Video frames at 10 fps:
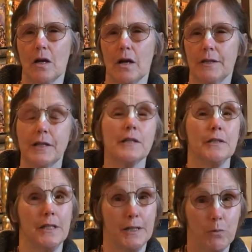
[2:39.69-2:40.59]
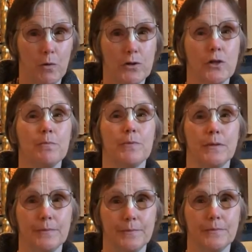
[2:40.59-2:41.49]
I did deity worship.
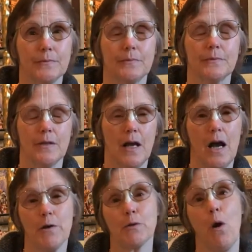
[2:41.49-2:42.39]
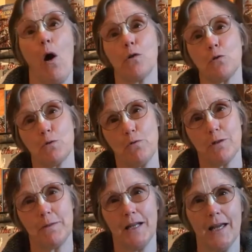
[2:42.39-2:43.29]
I was also
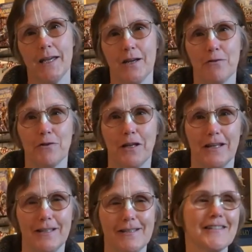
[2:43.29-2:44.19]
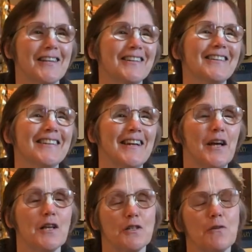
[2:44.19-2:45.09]
supposed to be taking care of the ladies.
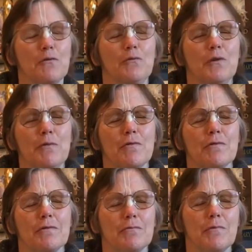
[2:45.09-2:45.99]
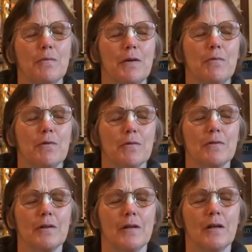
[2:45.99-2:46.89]
So when we
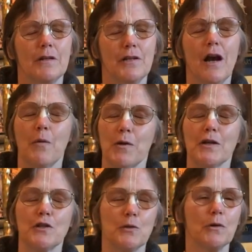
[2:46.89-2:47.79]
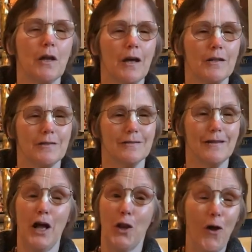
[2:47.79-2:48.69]
were young, we could do a
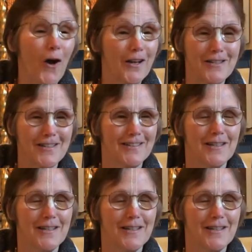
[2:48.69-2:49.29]
lot.